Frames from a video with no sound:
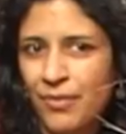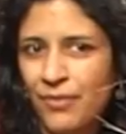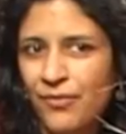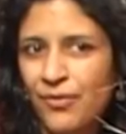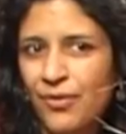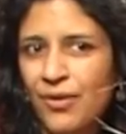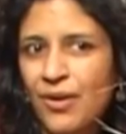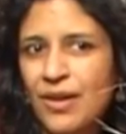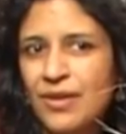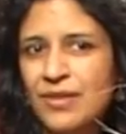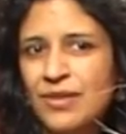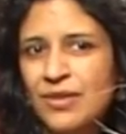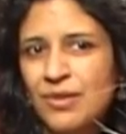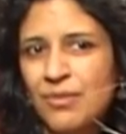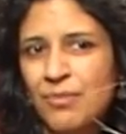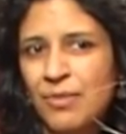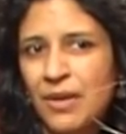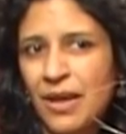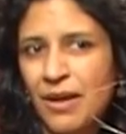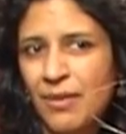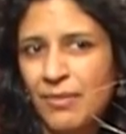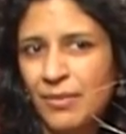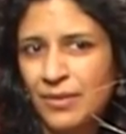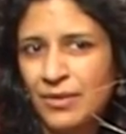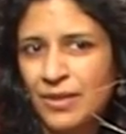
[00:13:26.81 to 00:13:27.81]
for us to be
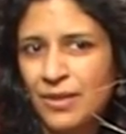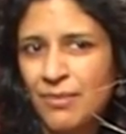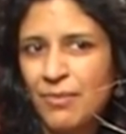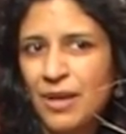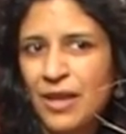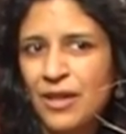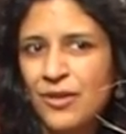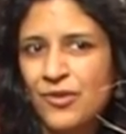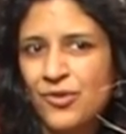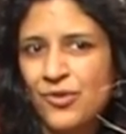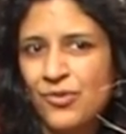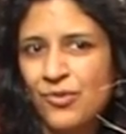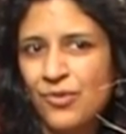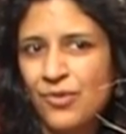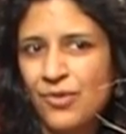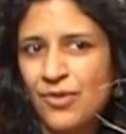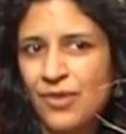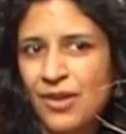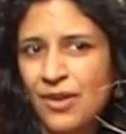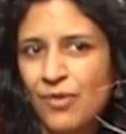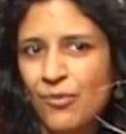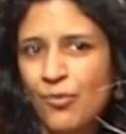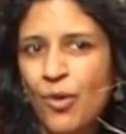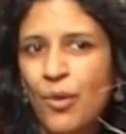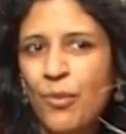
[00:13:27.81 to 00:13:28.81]
able to make sure
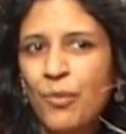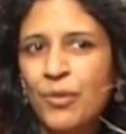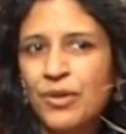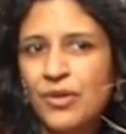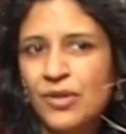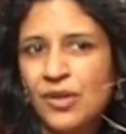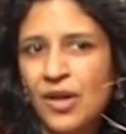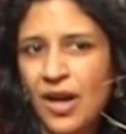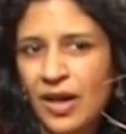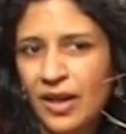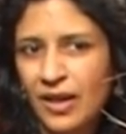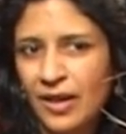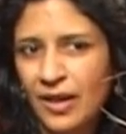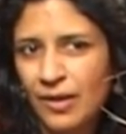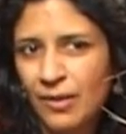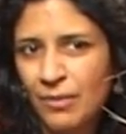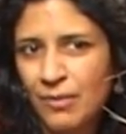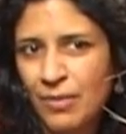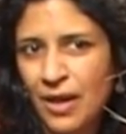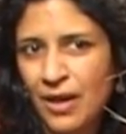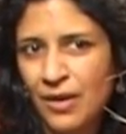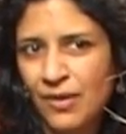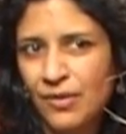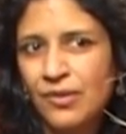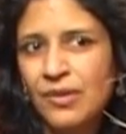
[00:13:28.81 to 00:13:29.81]
that what we're talking
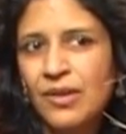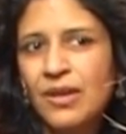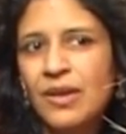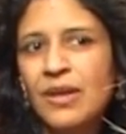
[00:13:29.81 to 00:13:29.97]
about